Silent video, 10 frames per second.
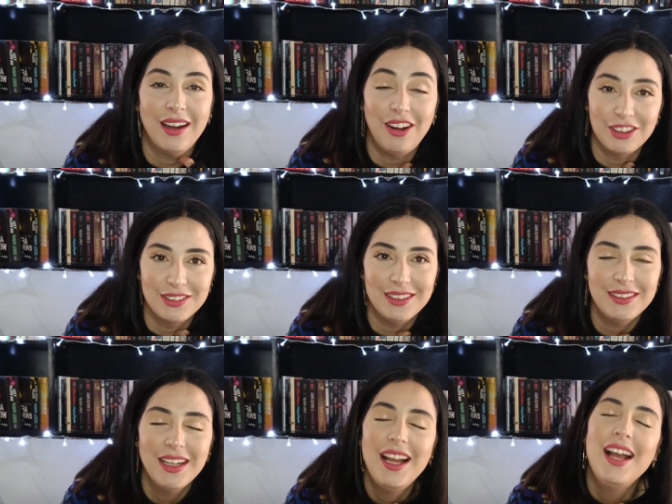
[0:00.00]

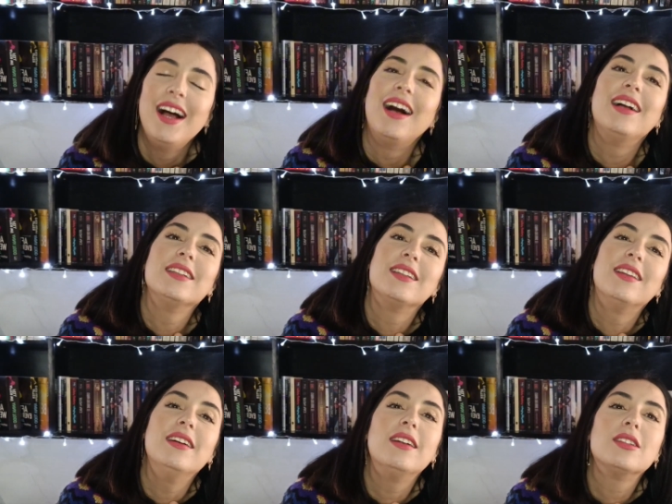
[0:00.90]
Harden and
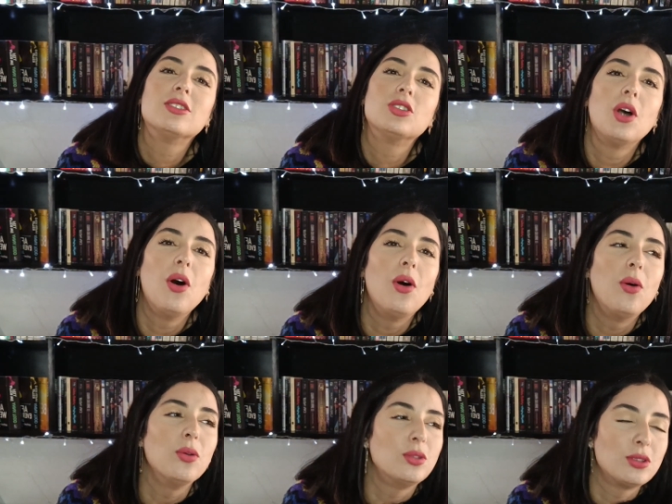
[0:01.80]
they're
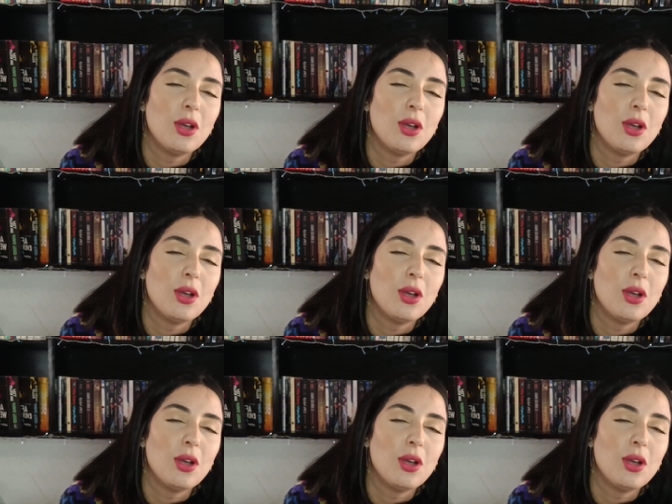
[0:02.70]
so